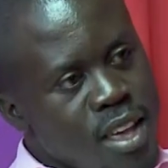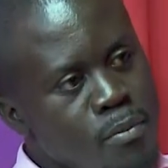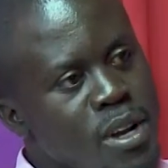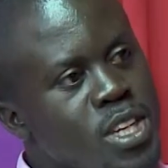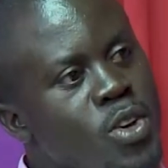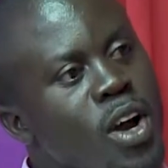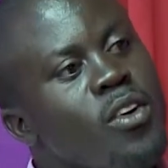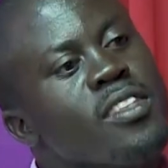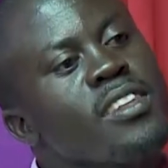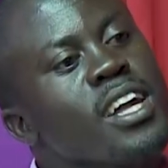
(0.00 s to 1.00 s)
but you are
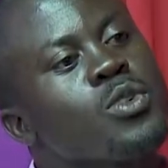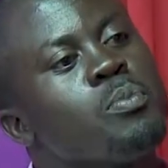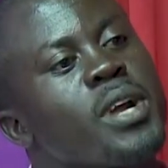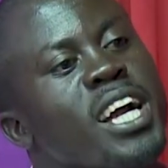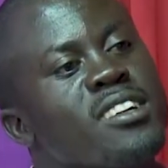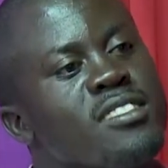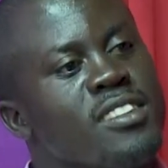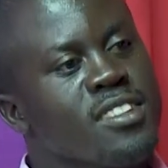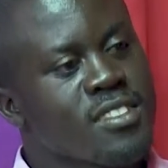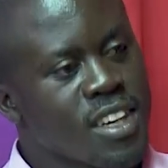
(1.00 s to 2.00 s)
going there to practice
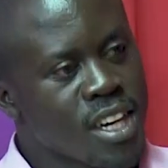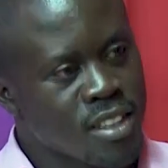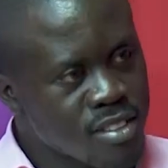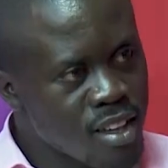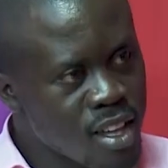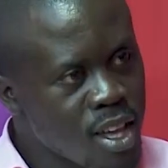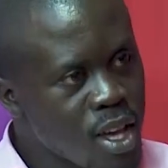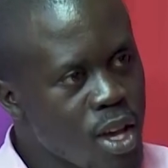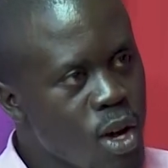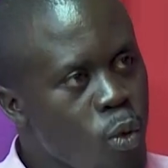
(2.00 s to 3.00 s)
these skills
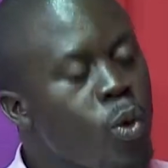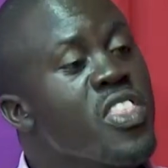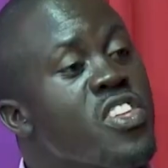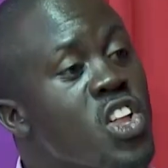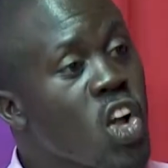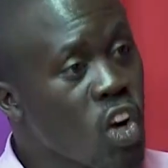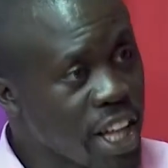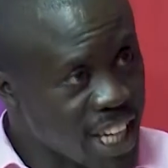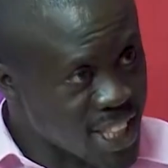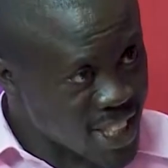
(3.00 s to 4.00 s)
with the
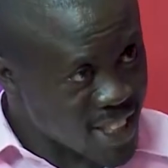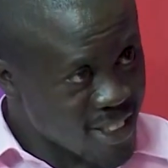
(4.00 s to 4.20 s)
knowledge.